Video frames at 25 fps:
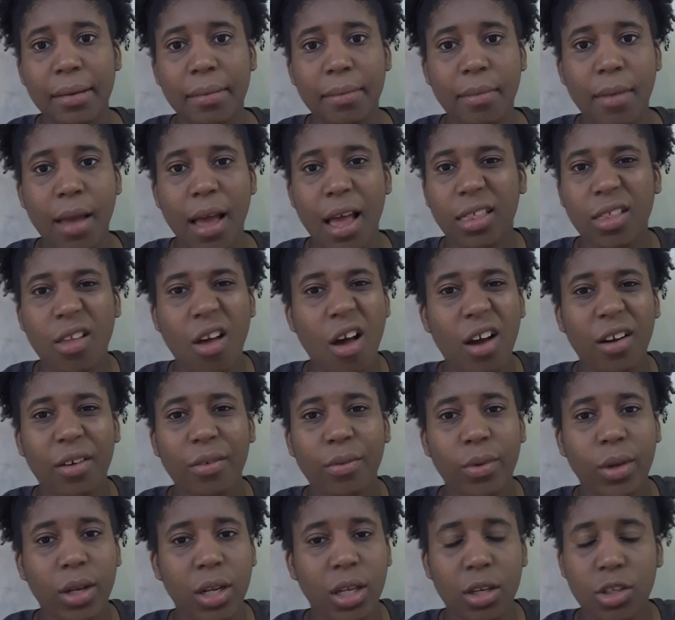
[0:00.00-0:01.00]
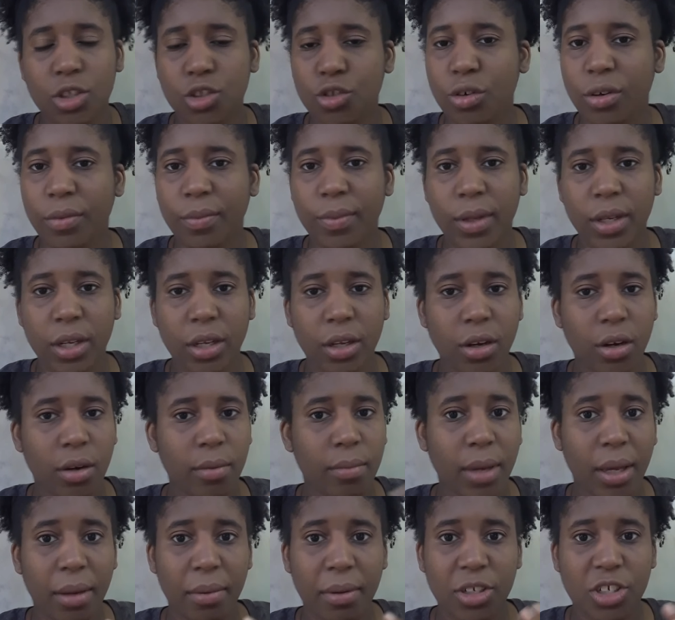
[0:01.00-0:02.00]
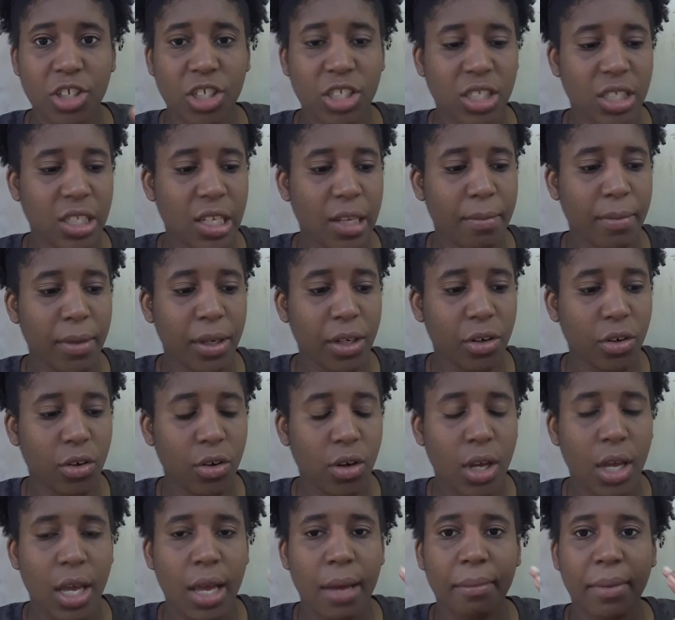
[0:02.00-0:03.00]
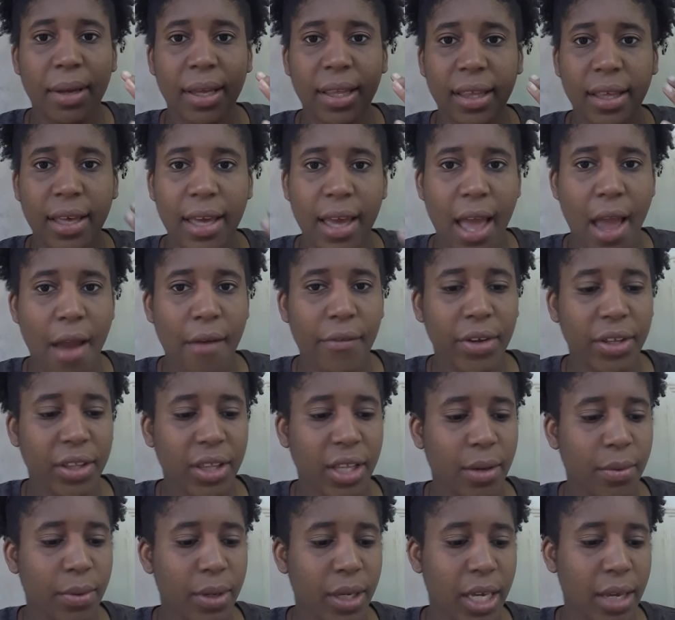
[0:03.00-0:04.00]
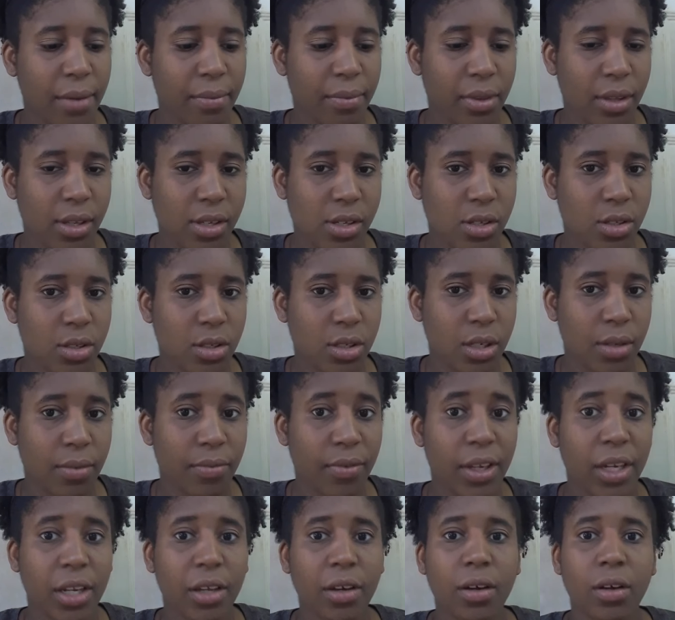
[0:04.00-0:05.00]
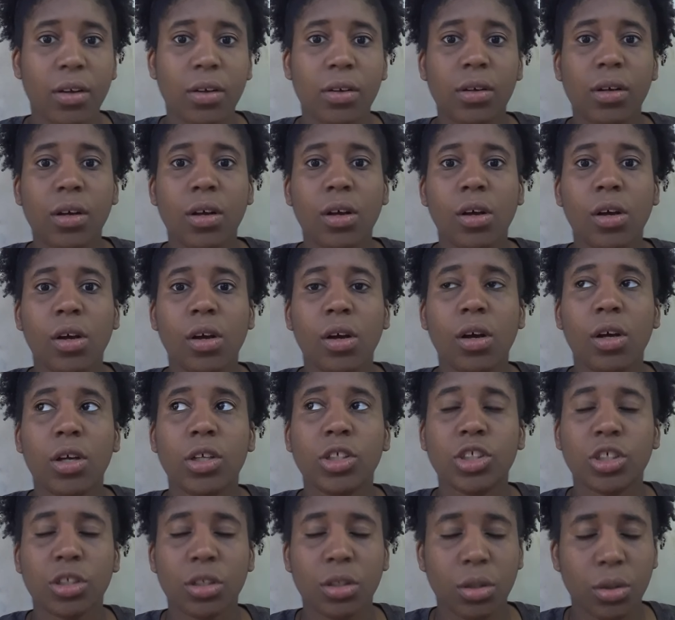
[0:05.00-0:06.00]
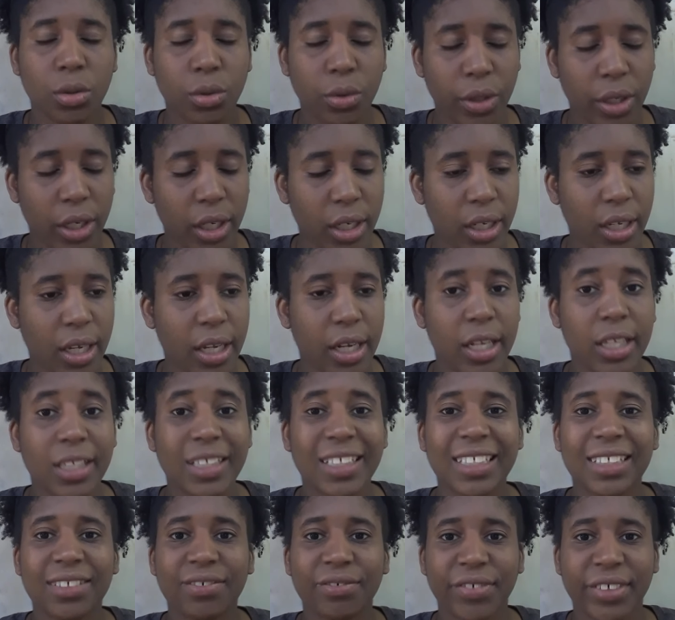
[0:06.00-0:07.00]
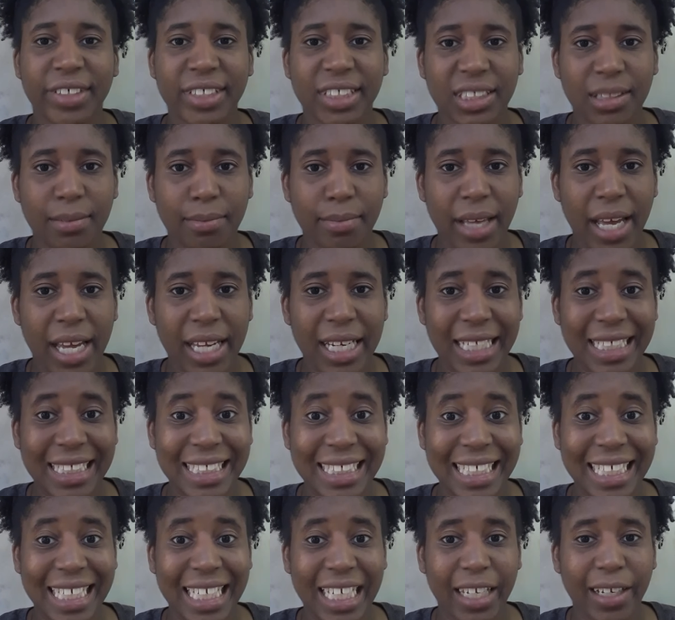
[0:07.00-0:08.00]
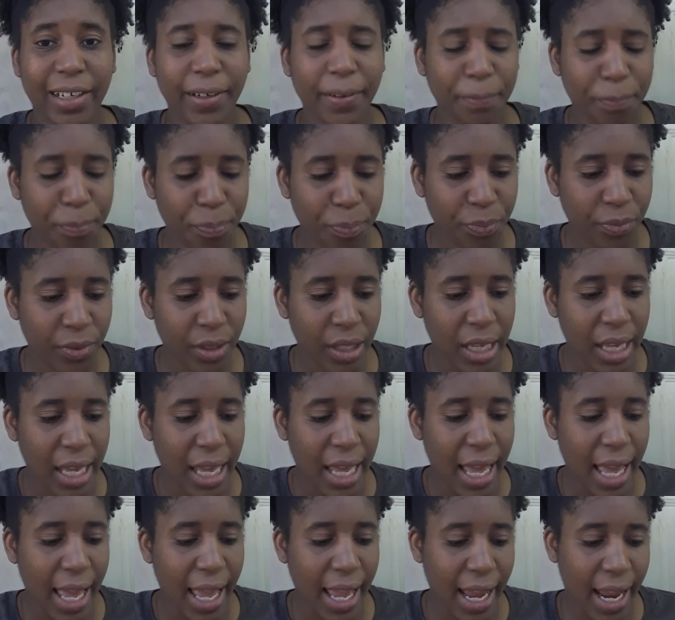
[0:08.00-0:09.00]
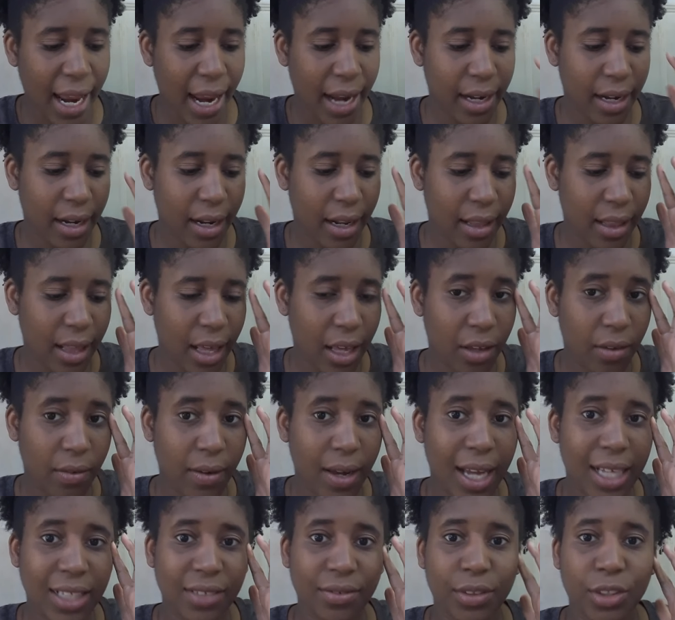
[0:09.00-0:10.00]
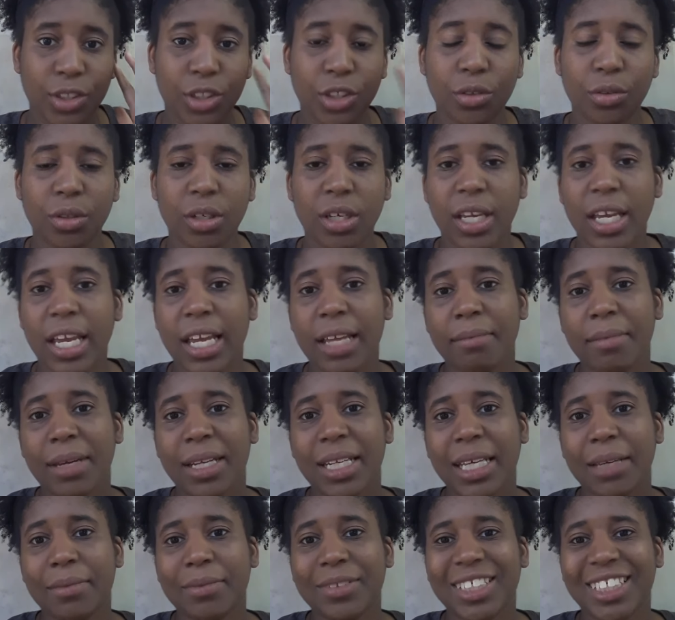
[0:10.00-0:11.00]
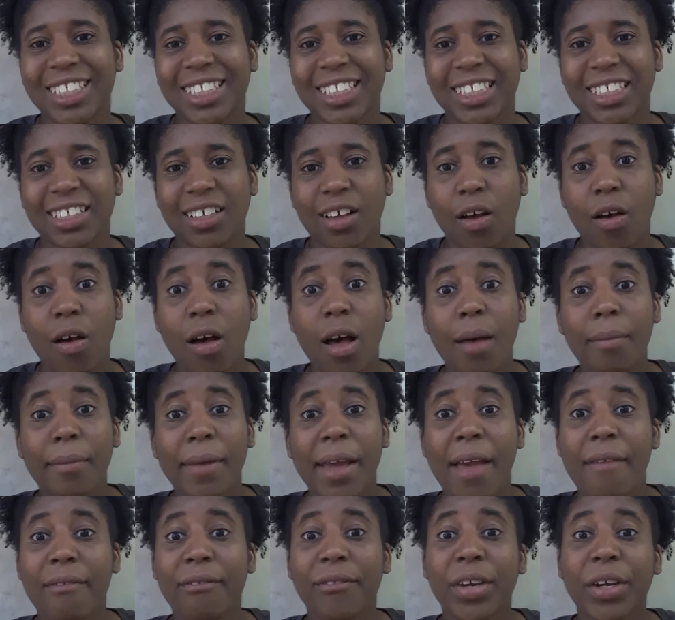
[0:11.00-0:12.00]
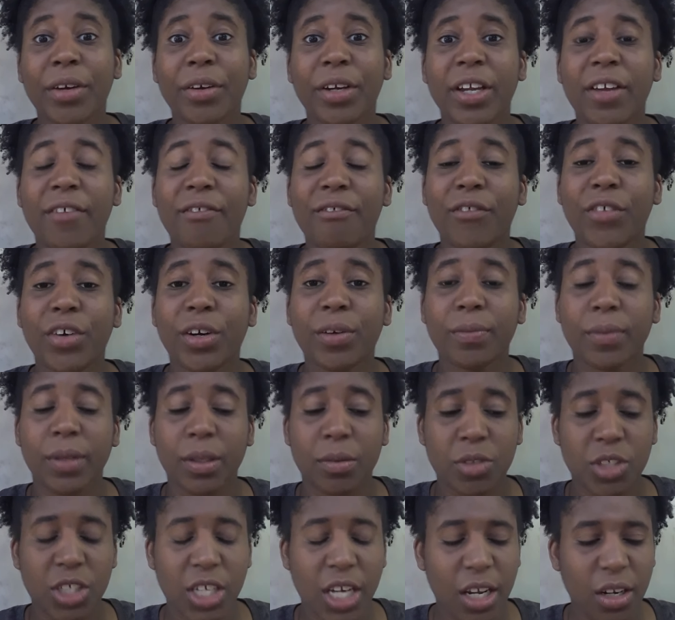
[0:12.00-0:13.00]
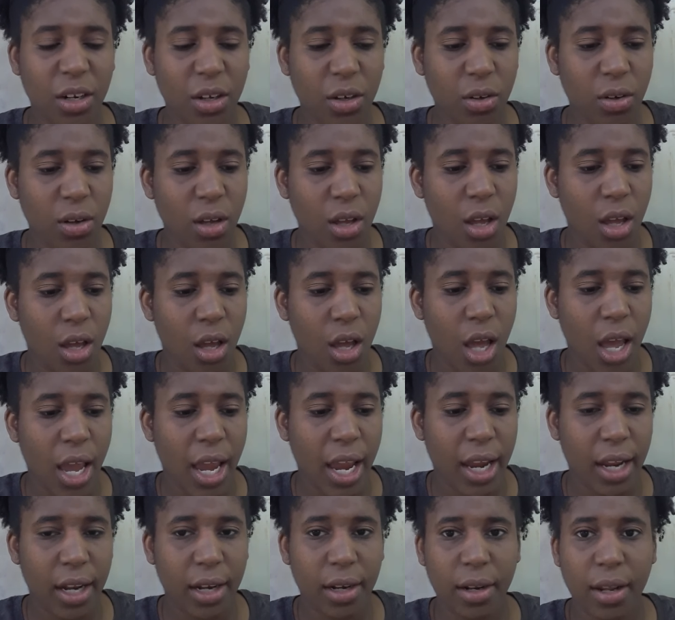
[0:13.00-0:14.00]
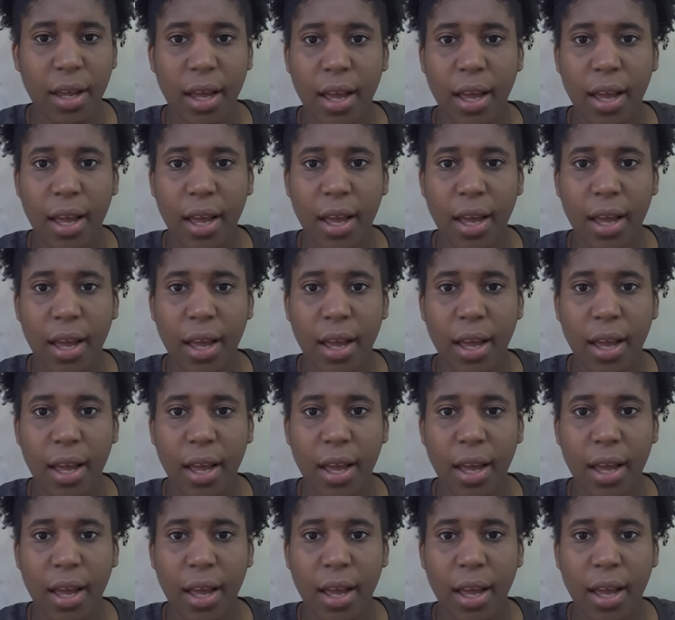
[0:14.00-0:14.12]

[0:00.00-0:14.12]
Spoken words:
a longer video, short video, maybe just in the middle, but everything, we give this video to the Lord, and this is for somebody to hear. And thank you guys for tuning in. My name is Jellisa Hall. I have a very informative channel, and